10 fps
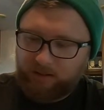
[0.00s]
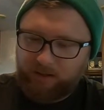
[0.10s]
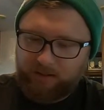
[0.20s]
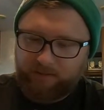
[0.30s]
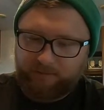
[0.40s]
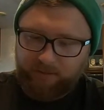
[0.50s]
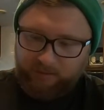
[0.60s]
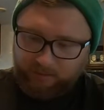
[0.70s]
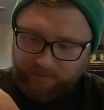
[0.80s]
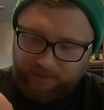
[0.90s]
I'll leave a
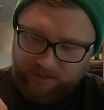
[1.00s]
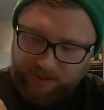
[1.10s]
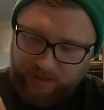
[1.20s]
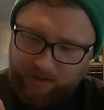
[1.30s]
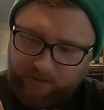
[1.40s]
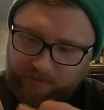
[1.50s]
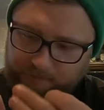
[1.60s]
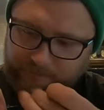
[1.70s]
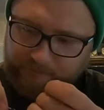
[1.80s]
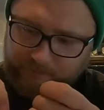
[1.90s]
little bit of tag
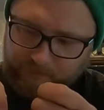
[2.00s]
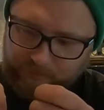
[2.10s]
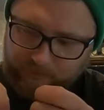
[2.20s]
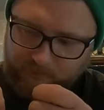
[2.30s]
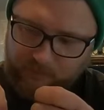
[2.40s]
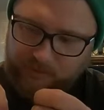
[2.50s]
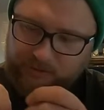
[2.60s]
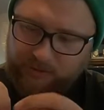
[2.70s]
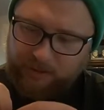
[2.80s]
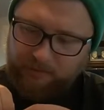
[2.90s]

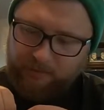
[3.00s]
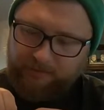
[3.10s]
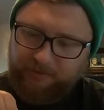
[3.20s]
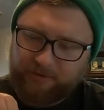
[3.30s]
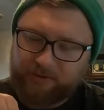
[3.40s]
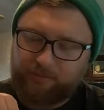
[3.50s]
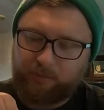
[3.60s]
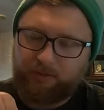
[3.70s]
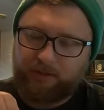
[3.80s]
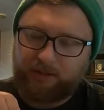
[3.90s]
so that when the fish is
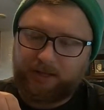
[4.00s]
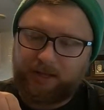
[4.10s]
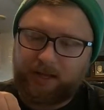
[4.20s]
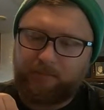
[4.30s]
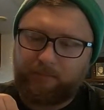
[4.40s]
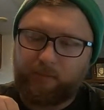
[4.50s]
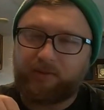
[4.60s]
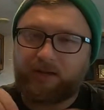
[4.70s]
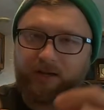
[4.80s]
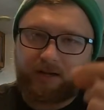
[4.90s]
pulling, it can't pull
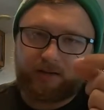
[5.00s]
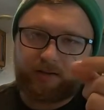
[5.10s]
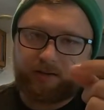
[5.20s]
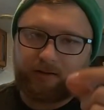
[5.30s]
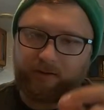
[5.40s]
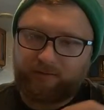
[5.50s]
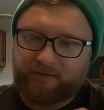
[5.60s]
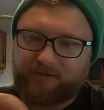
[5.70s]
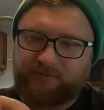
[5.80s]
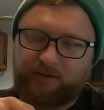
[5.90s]
that knot clean off,
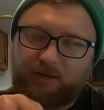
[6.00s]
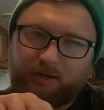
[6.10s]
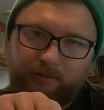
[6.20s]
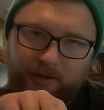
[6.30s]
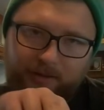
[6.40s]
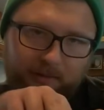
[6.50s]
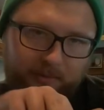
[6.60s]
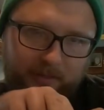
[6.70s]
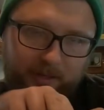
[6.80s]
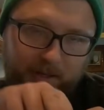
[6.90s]
because if you cut it right there
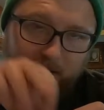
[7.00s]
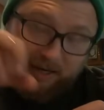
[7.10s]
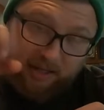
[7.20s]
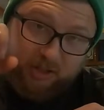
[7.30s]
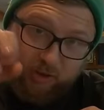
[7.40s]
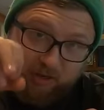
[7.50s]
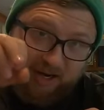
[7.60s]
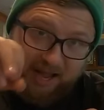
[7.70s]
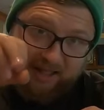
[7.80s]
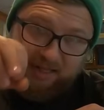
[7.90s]
with
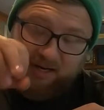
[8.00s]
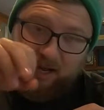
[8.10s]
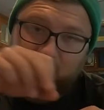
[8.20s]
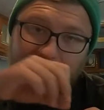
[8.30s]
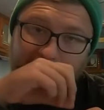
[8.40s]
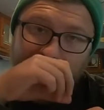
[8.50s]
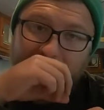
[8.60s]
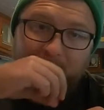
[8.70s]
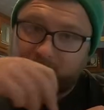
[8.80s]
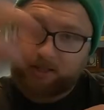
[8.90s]
straight at the knot,
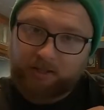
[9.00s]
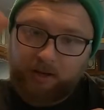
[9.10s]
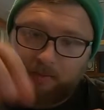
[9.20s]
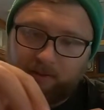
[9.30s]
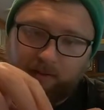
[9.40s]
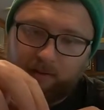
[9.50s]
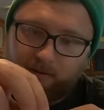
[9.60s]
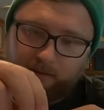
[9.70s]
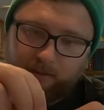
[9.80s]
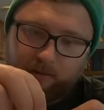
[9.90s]
it's going to come undone
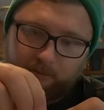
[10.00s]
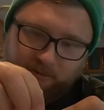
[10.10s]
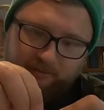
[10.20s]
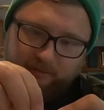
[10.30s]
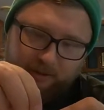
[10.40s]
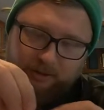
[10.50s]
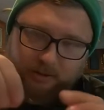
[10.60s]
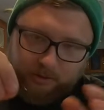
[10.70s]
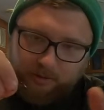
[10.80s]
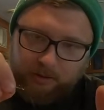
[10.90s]
and you're going to lose your
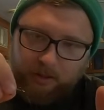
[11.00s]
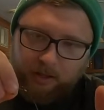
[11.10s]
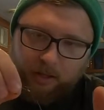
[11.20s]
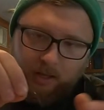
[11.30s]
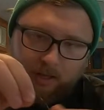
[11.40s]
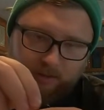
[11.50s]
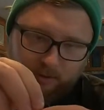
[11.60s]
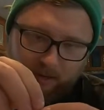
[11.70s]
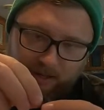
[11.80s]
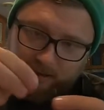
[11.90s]
fish.
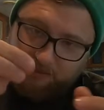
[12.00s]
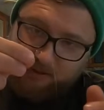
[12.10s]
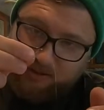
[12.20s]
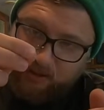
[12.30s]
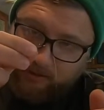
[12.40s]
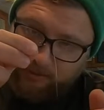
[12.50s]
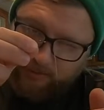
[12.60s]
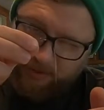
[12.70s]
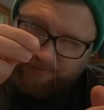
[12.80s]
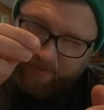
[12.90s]
So I leave just a little
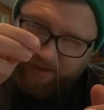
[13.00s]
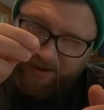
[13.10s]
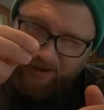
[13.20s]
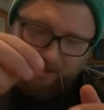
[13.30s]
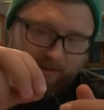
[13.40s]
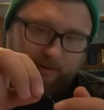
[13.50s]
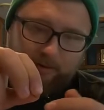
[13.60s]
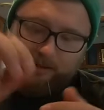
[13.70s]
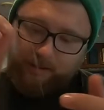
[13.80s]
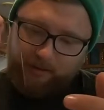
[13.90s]
bit of the tag end.
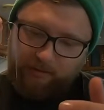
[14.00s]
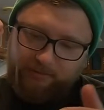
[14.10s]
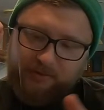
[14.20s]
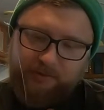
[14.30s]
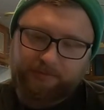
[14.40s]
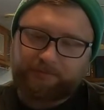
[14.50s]
It helps.